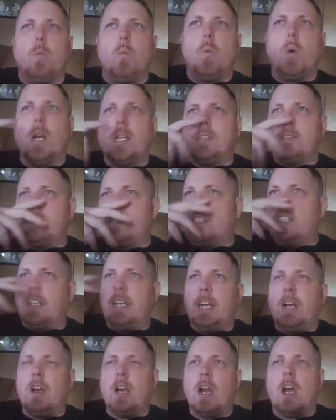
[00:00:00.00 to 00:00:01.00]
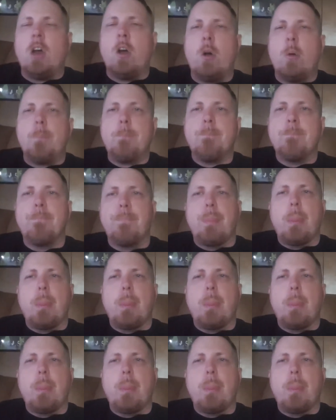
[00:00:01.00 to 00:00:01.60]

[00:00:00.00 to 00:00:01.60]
once here at home.